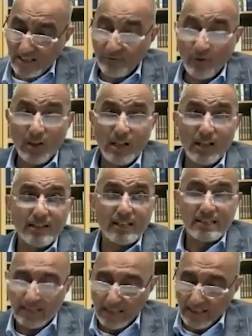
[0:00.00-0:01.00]
for
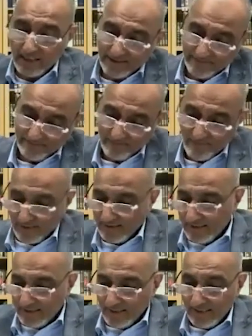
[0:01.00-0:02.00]
An-Nasa'i,
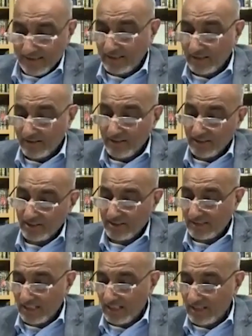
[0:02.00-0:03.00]
his
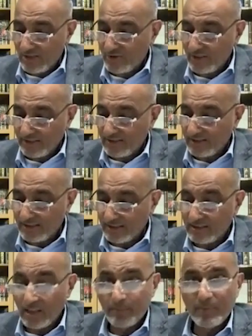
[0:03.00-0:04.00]
conditions are stricter than
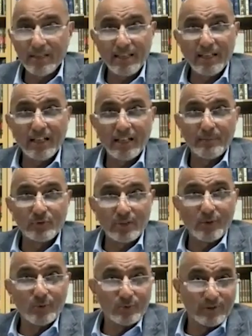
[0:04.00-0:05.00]
Tirmidhi and Abu
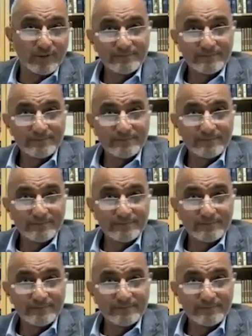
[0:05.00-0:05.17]
Dawud.